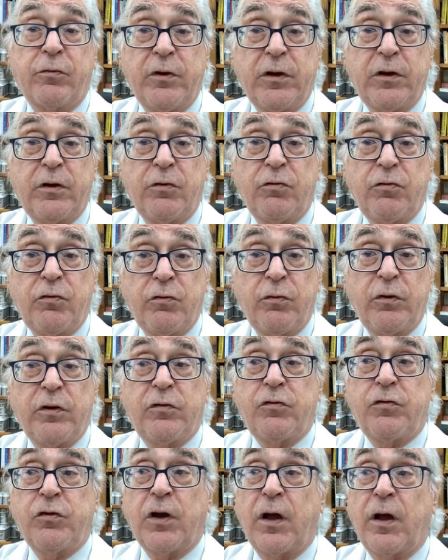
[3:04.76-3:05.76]
can do its
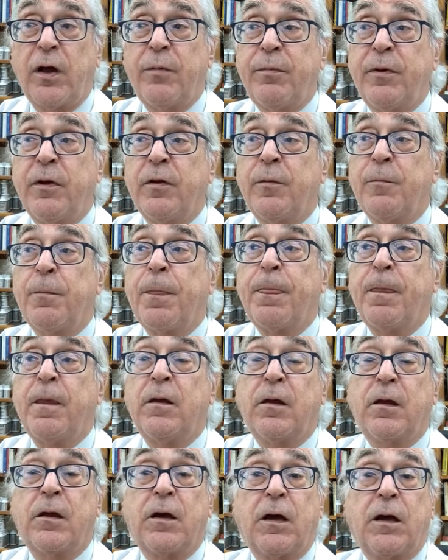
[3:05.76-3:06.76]
job
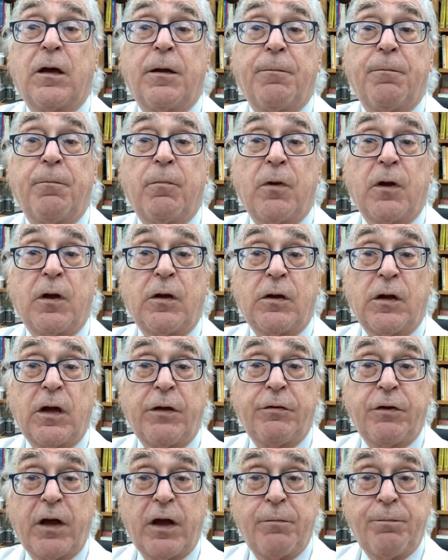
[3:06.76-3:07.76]
um,
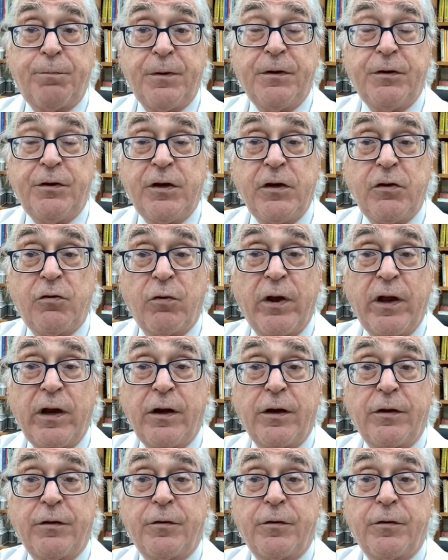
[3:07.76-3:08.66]
and not be degraded.